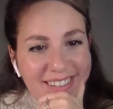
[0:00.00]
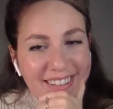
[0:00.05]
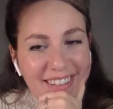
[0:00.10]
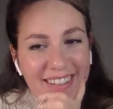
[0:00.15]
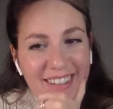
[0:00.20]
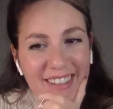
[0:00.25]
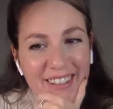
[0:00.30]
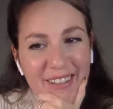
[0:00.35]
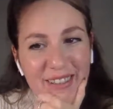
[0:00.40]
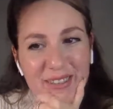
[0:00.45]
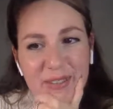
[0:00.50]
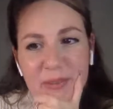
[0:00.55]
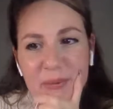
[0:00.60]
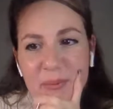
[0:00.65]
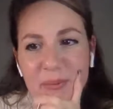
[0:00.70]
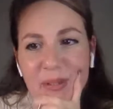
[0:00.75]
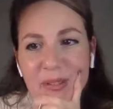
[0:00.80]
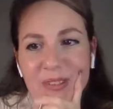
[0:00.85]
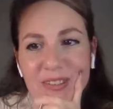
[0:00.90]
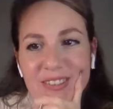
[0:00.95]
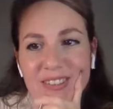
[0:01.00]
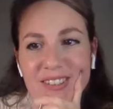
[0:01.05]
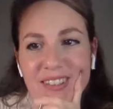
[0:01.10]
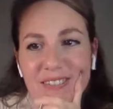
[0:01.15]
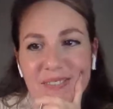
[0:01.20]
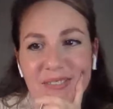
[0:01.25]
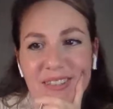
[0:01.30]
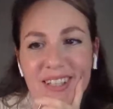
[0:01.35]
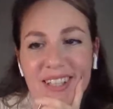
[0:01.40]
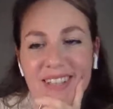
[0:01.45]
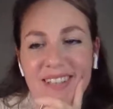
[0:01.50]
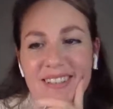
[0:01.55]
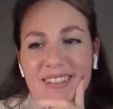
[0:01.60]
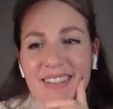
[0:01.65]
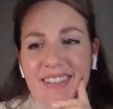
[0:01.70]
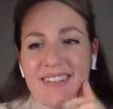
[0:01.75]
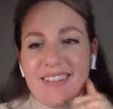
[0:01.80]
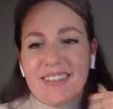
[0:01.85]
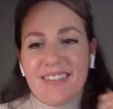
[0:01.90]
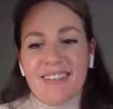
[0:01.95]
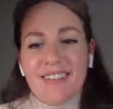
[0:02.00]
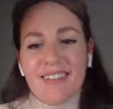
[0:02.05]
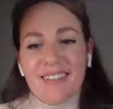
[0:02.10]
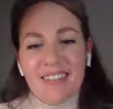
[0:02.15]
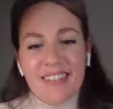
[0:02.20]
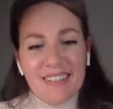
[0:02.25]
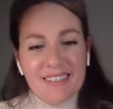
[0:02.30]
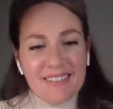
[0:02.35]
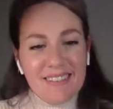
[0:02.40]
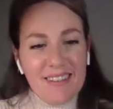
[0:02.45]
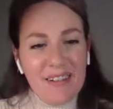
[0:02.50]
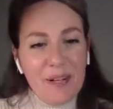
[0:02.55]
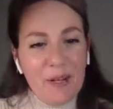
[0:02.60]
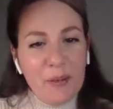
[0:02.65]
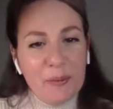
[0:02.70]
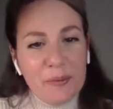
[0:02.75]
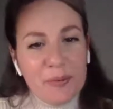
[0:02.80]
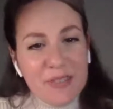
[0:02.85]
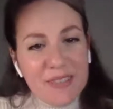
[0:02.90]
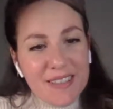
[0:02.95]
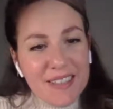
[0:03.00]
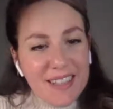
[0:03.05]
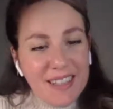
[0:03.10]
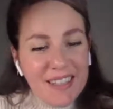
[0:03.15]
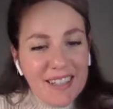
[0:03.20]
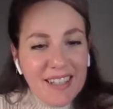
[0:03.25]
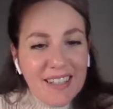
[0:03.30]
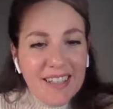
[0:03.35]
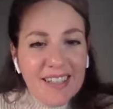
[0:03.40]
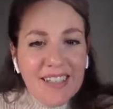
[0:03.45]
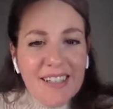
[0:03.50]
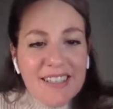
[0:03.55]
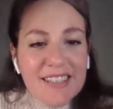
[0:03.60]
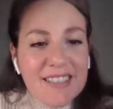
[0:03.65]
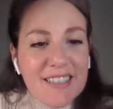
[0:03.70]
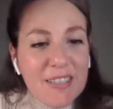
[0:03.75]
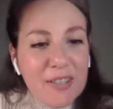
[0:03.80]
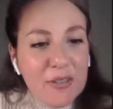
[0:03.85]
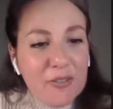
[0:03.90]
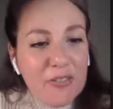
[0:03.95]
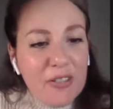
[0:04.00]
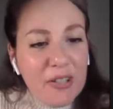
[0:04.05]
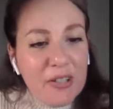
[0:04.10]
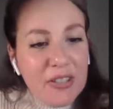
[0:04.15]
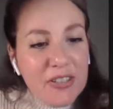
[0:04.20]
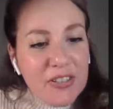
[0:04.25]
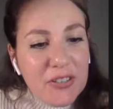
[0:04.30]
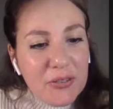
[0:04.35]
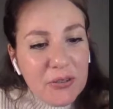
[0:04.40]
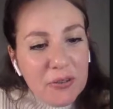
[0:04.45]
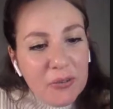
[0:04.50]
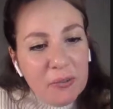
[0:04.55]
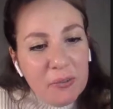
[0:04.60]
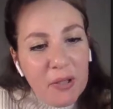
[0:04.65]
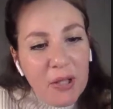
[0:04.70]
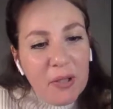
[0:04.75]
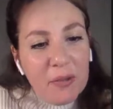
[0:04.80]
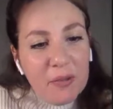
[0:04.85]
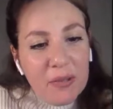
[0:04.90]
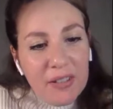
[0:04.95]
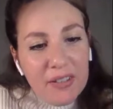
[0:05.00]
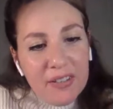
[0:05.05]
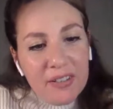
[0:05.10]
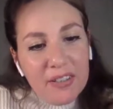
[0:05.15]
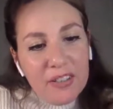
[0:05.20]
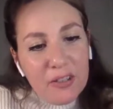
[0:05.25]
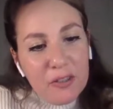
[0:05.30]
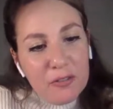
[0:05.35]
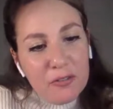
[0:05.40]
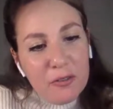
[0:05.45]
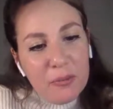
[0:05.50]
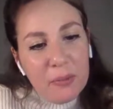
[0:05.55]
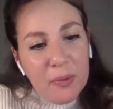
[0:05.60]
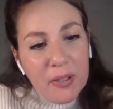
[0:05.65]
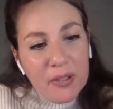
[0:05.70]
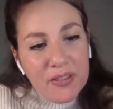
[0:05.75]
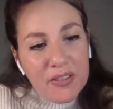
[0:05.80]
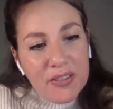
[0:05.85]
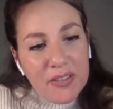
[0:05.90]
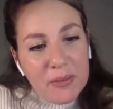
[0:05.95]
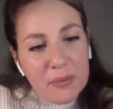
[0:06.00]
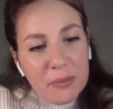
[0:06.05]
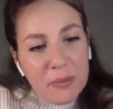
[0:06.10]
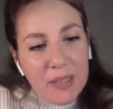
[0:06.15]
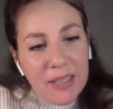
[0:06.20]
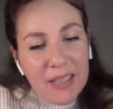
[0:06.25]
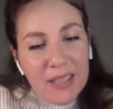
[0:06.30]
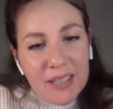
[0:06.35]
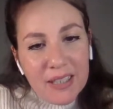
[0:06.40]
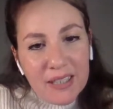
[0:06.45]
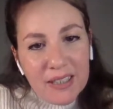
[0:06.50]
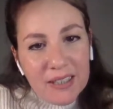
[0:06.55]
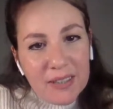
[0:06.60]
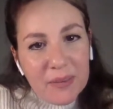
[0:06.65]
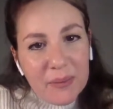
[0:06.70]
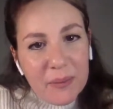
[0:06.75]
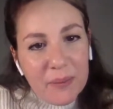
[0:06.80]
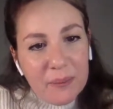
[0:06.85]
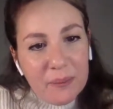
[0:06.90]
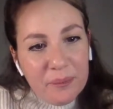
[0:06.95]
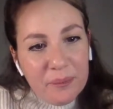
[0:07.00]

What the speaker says: Thank you so much. I'm glad that it helps. See you very soon, Marwa. Thank you for participating.